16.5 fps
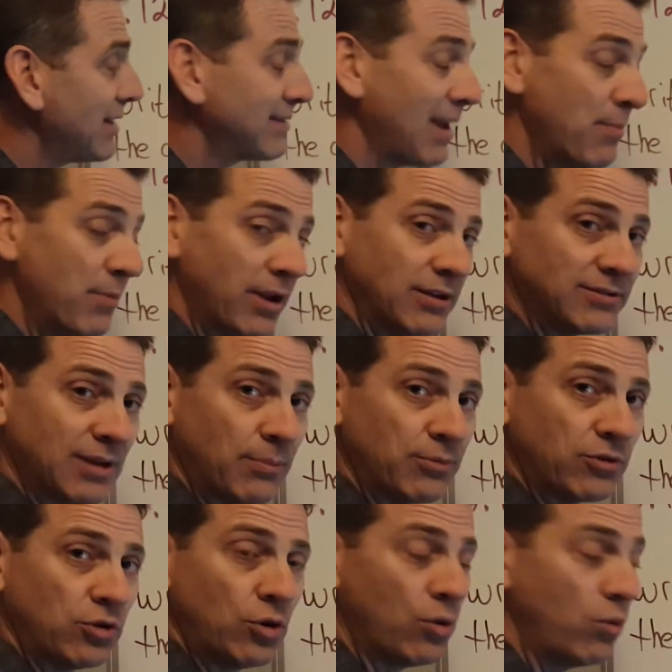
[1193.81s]
I'm going to
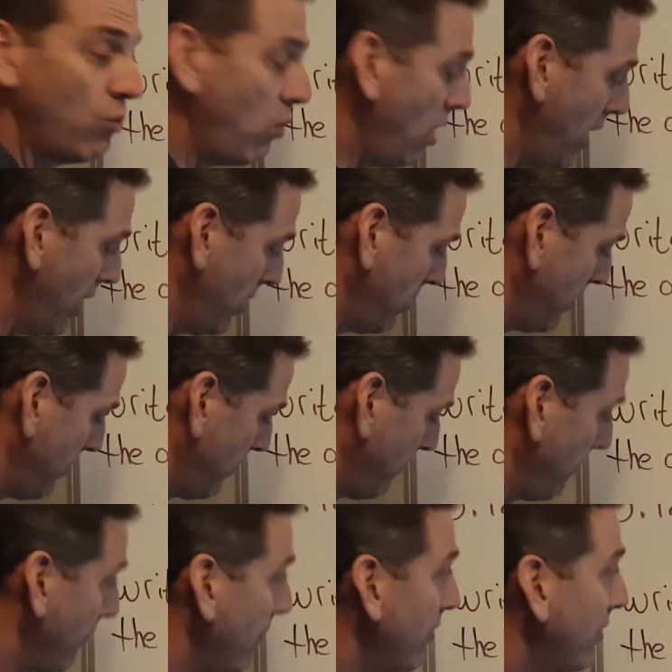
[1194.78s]
substitute a 1.
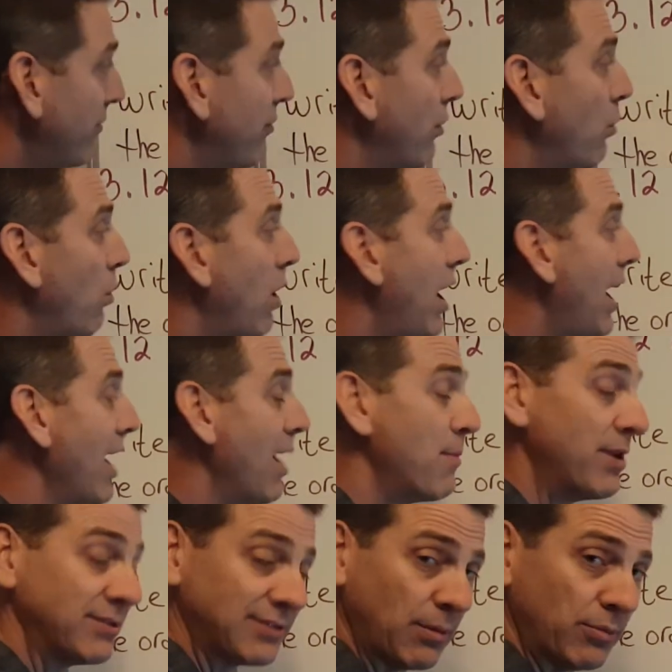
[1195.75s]
For y, I'm
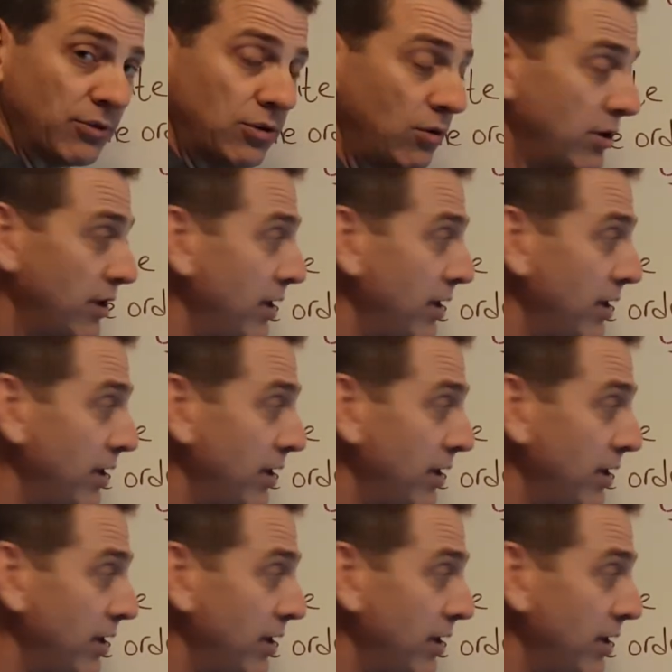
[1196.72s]
going to substitute a